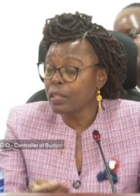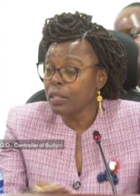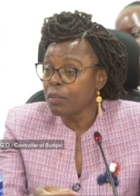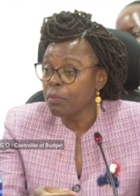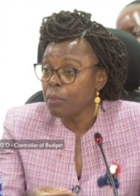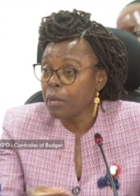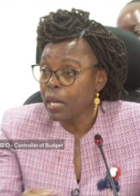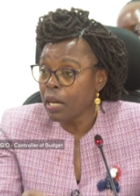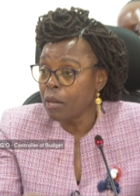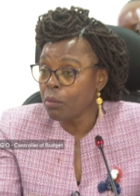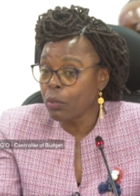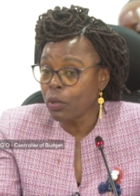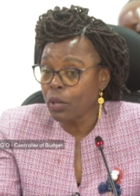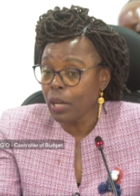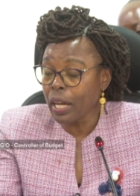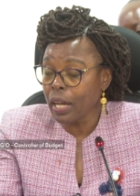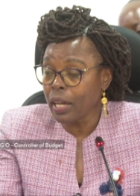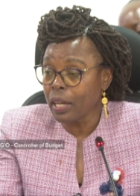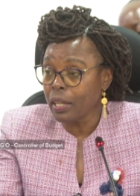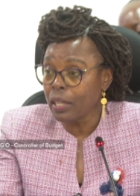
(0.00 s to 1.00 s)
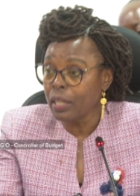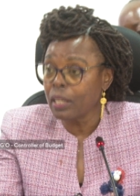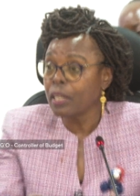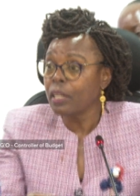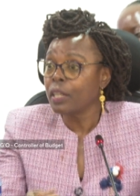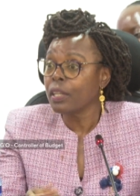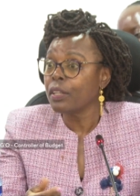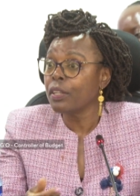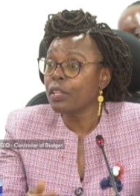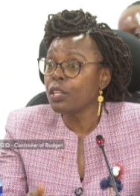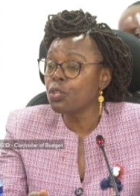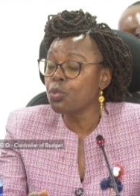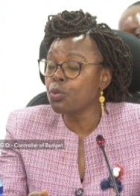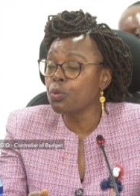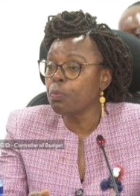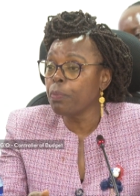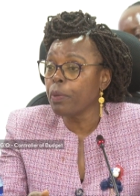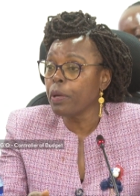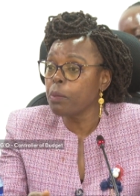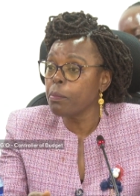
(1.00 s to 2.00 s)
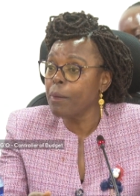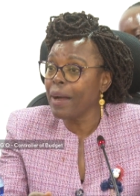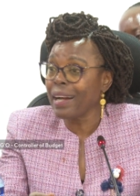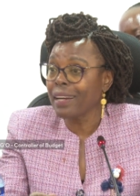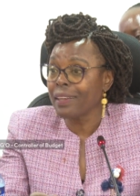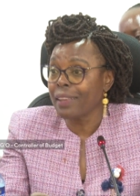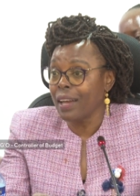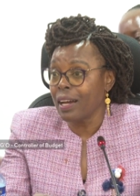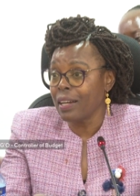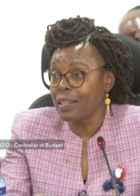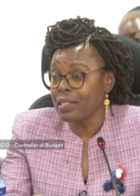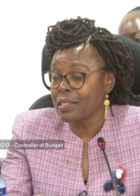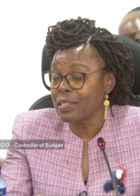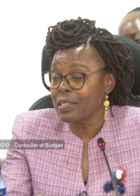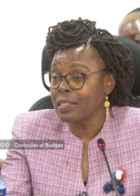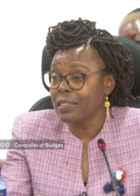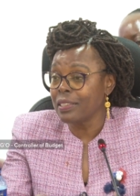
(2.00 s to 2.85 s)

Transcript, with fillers: they become okay, they should pay back that.